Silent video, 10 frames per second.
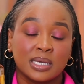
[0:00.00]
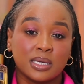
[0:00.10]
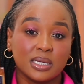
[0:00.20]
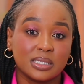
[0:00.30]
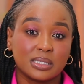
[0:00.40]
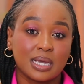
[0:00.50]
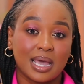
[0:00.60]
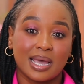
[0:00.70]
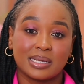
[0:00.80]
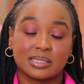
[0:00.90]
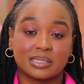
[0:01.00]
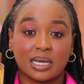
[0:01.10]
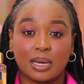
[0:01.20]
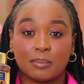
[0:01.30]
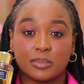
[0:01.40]
This has
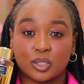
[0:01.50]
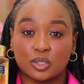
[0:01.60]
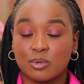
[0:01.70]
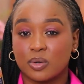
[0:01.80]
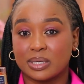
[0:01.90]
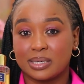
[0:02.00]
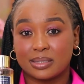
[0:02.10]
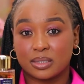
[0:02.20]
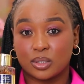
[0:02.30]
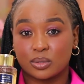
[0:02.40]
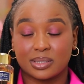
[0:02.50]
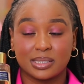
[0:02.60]
some smoky undertone.